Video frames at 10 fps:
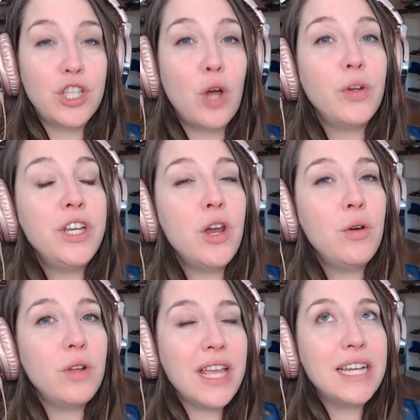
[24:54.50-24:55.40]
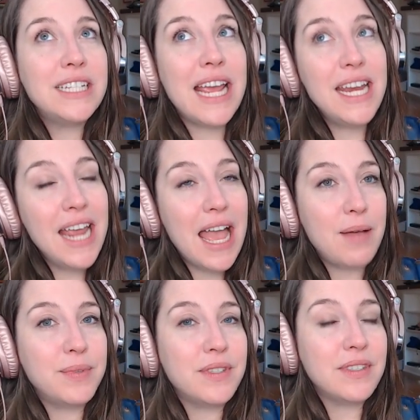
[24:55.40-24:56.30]
so you know, like dating
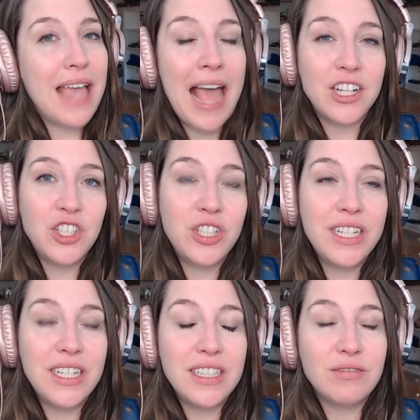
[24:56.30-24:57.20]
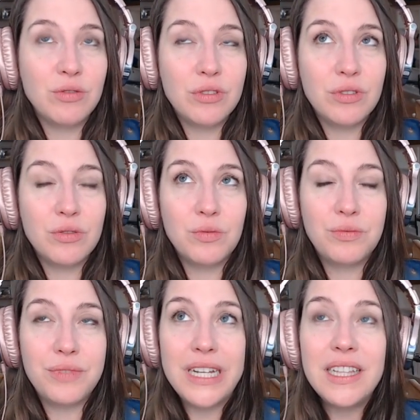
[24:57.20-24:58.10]
apps actually
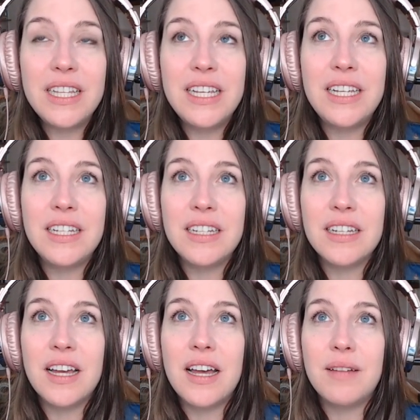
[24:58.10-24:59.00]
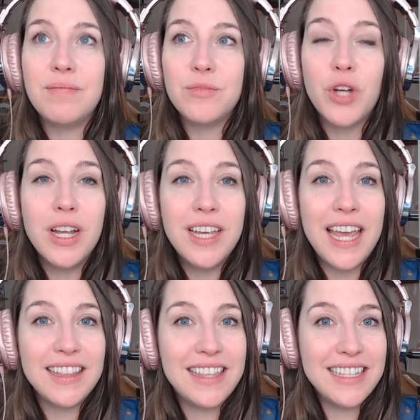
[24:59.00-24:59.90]
really um,
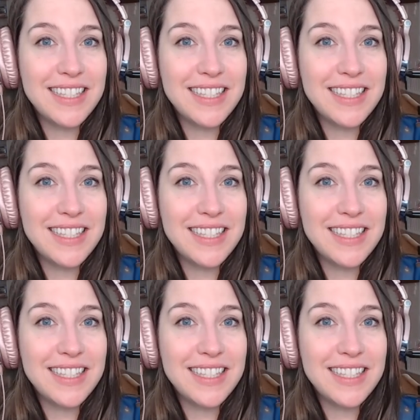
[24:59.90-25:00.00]
truncate this